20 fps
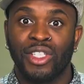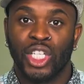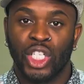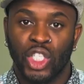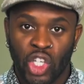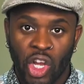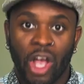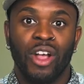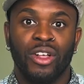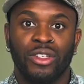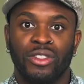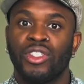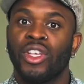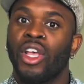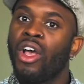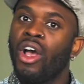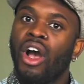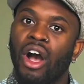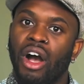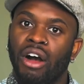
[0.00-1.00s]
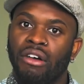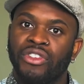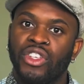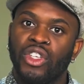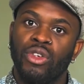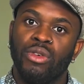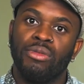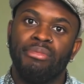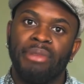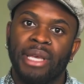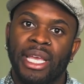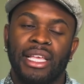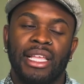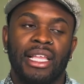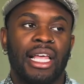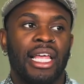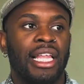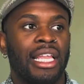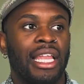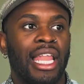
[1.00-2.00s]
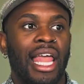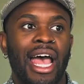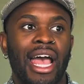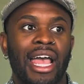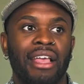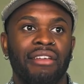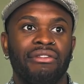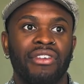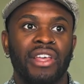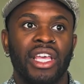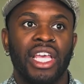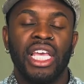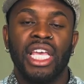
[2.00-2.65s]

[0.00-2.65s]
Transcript: The chance of you being alive